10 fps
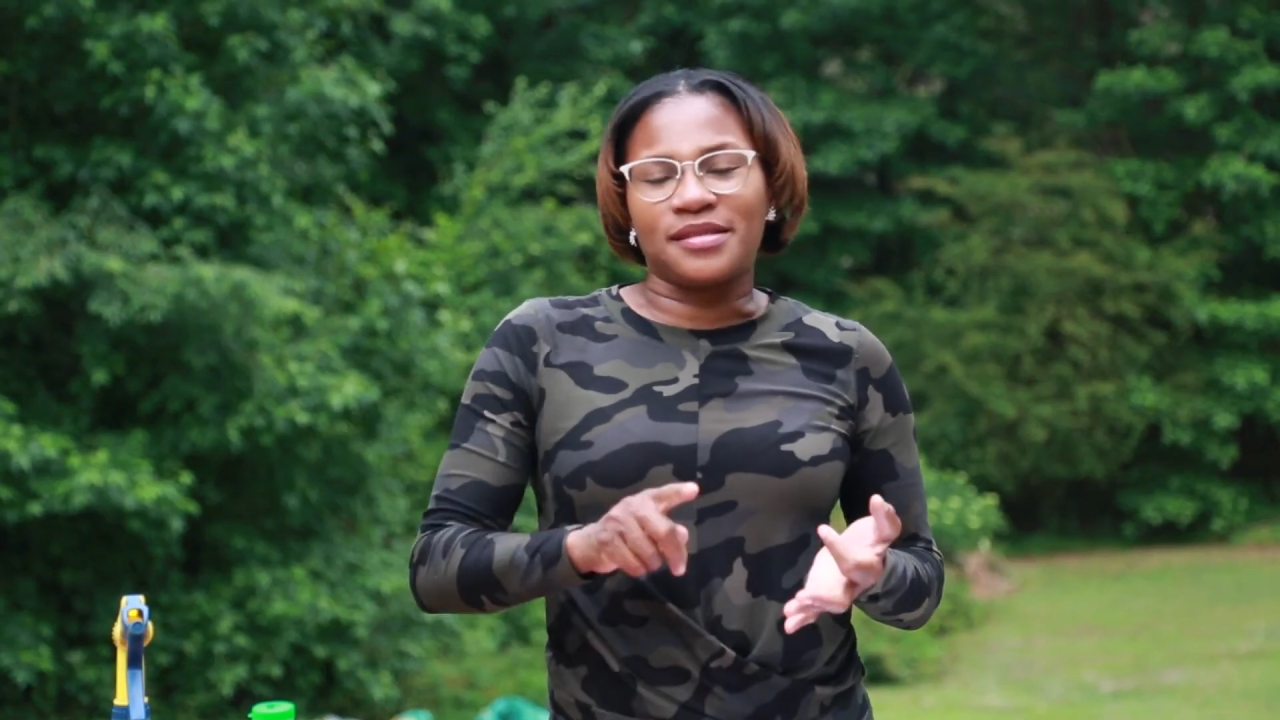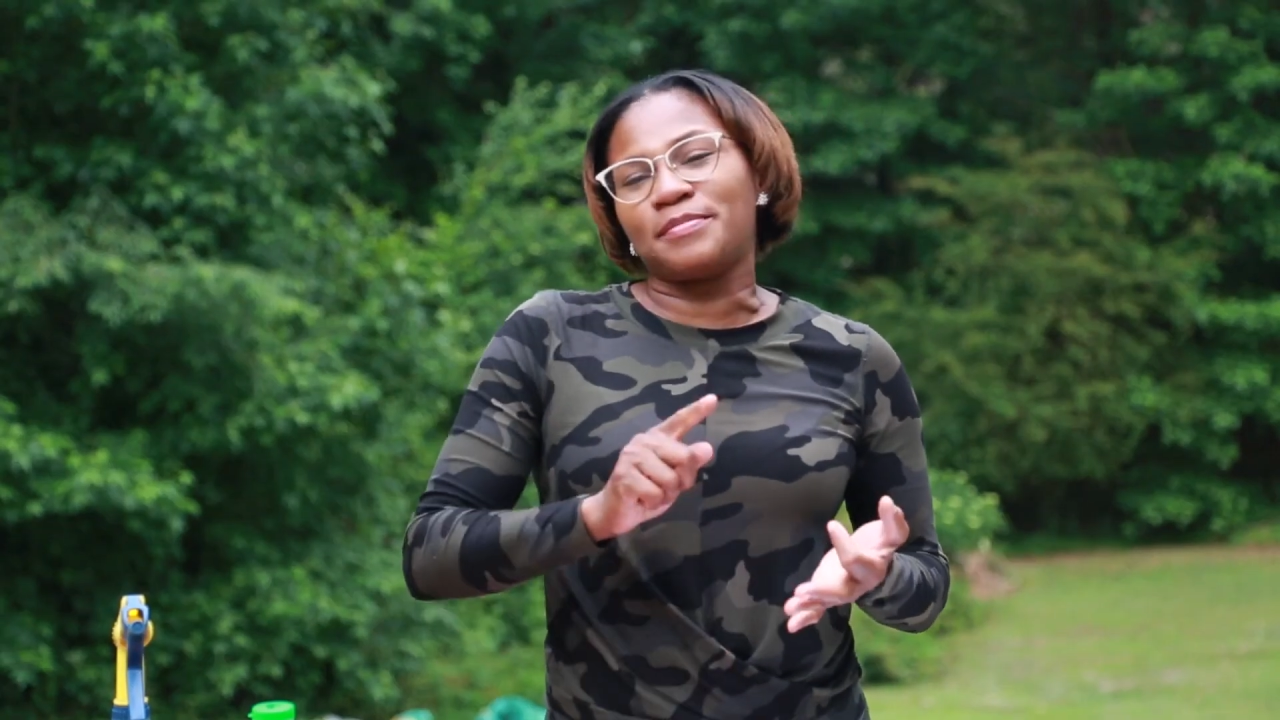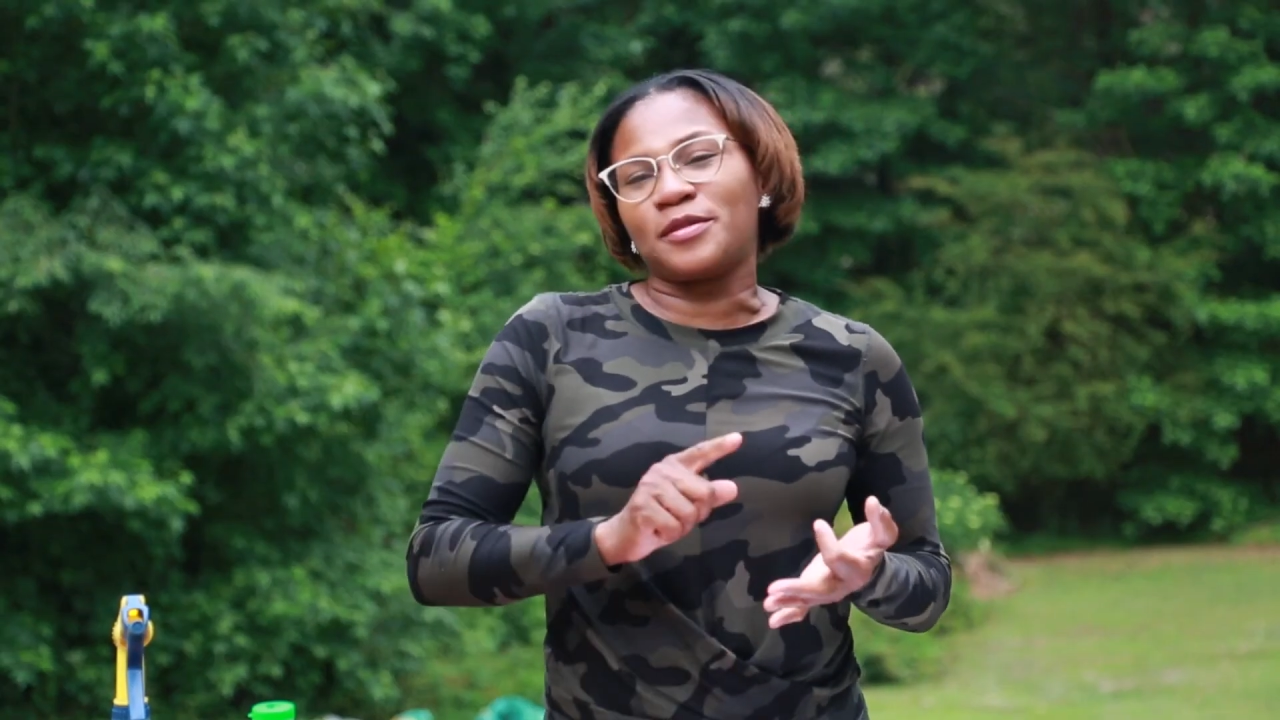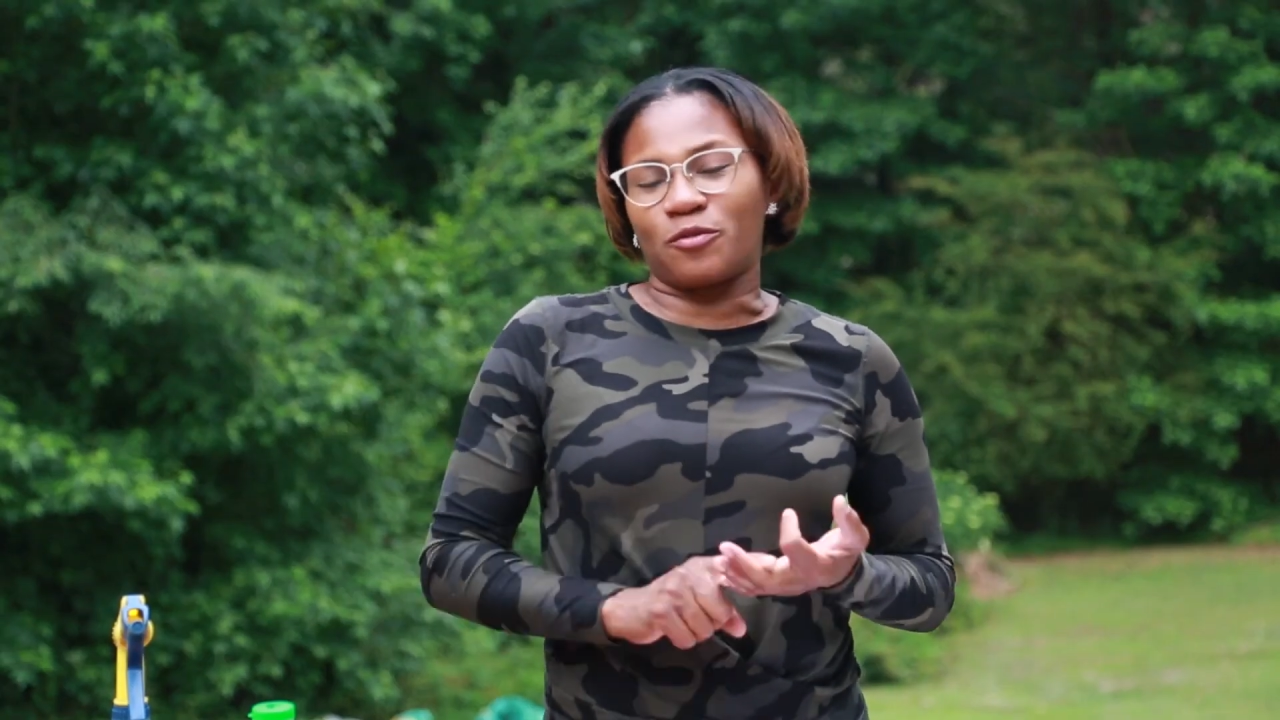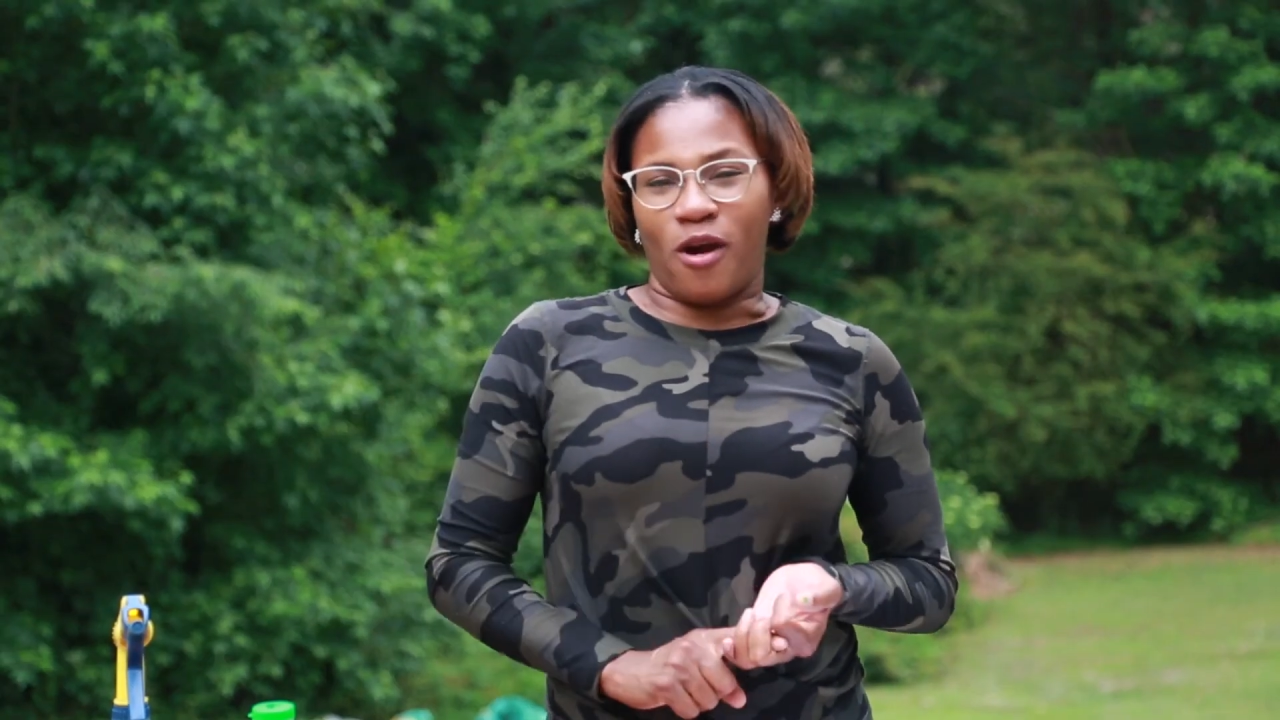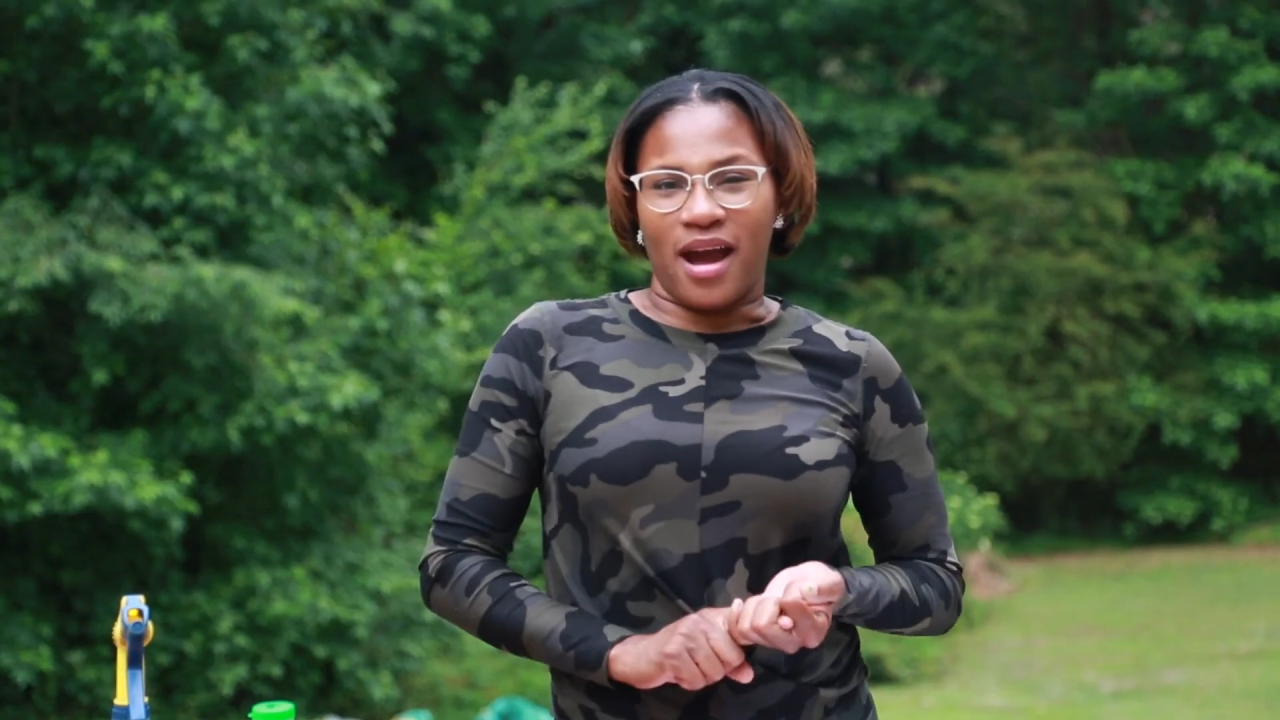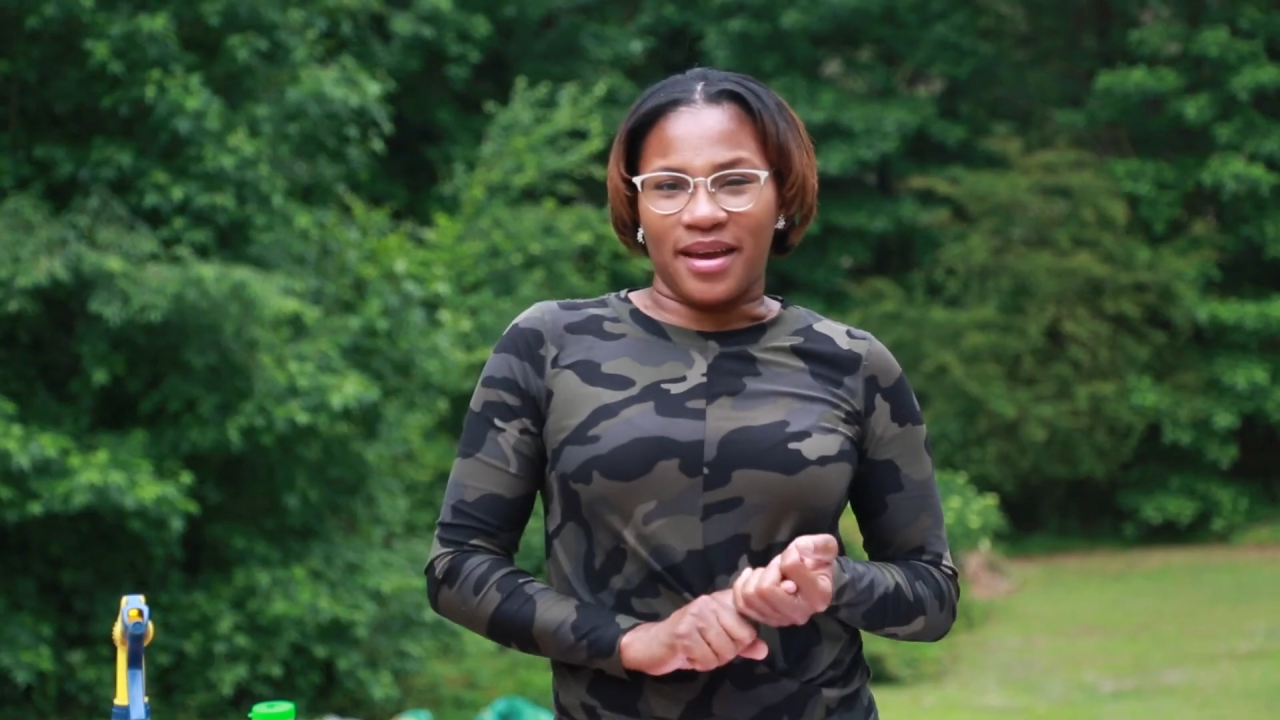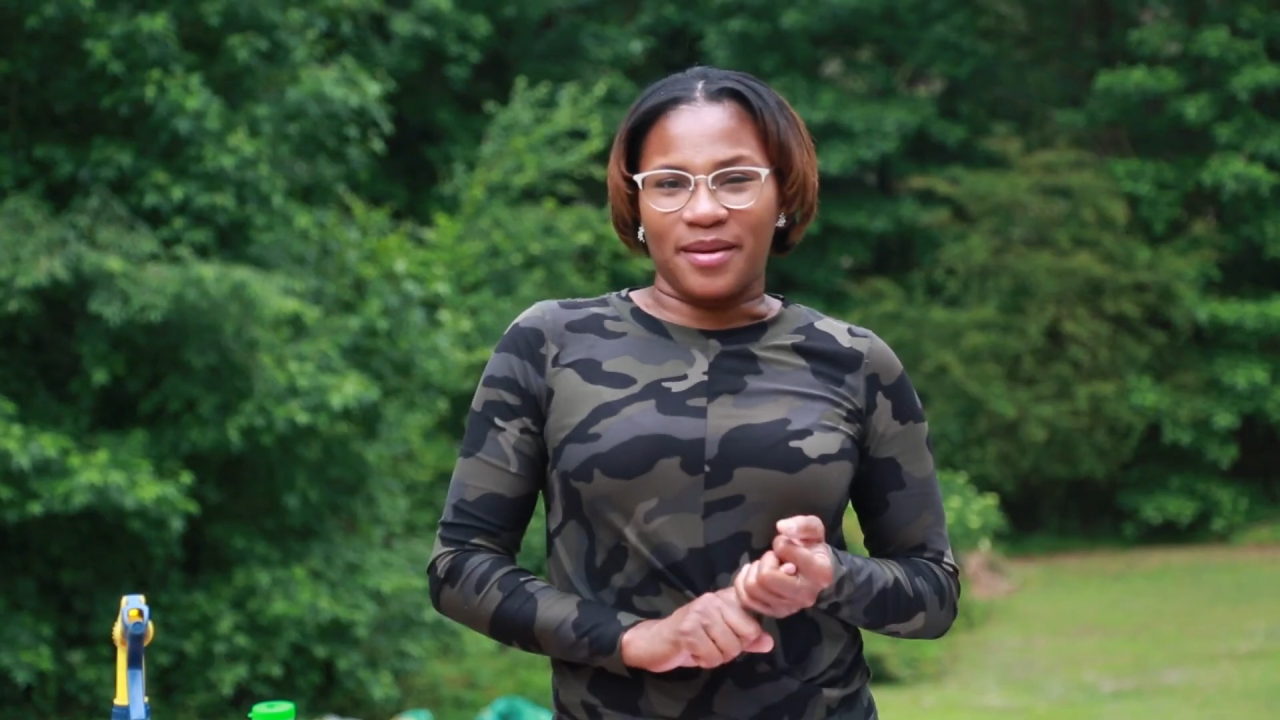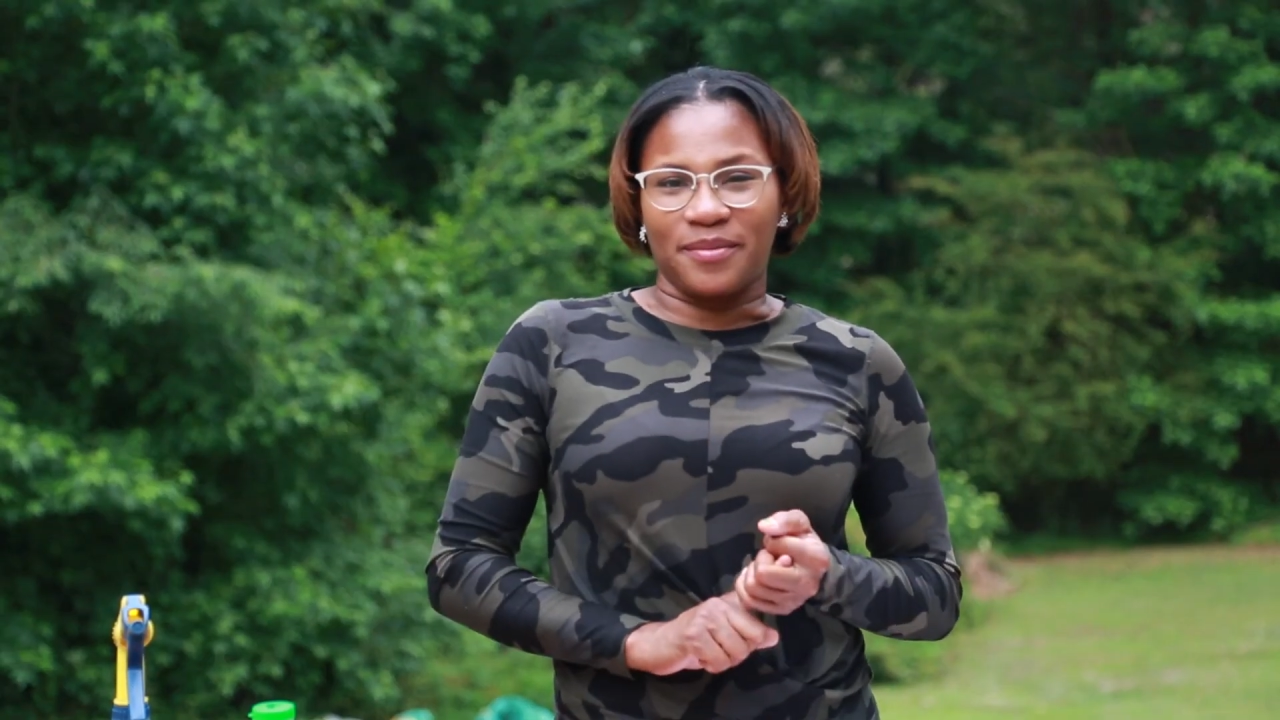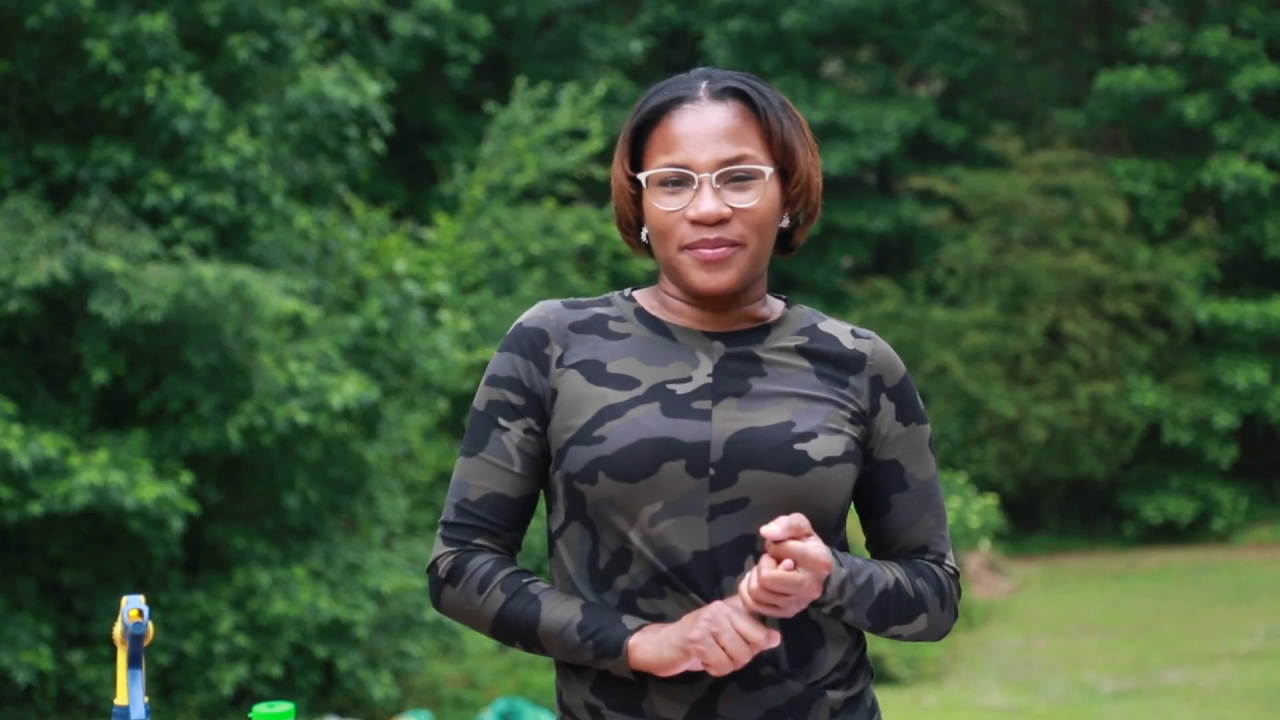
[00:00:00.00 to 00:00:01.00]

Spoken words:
subscribe.